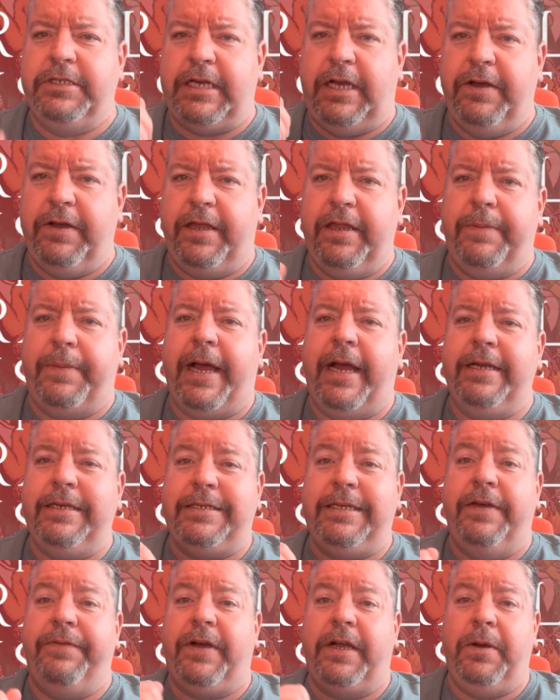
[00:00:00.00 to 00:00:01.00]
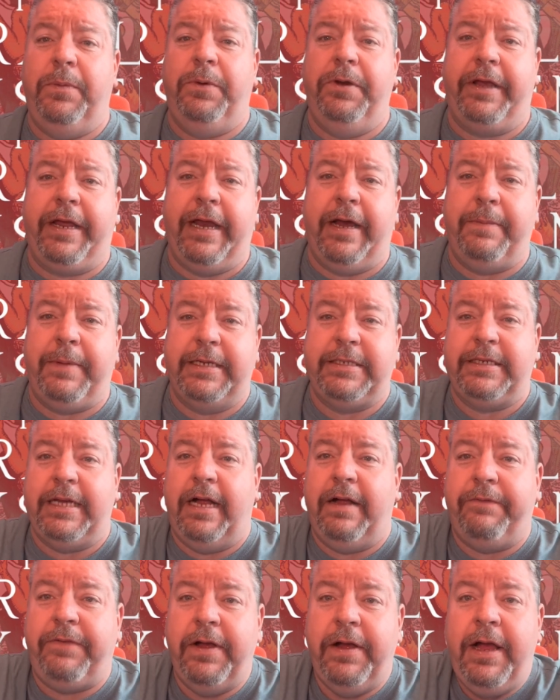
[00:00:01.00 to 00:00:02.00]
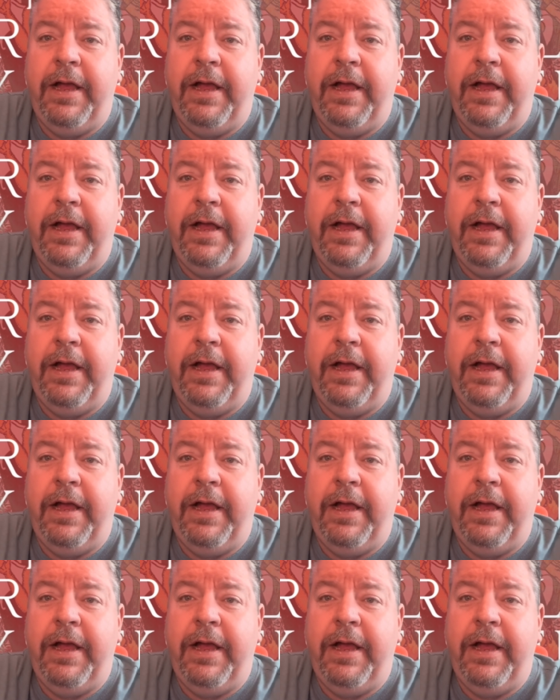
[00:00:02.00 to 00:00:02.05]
I look at the back to see if I can work it out myself.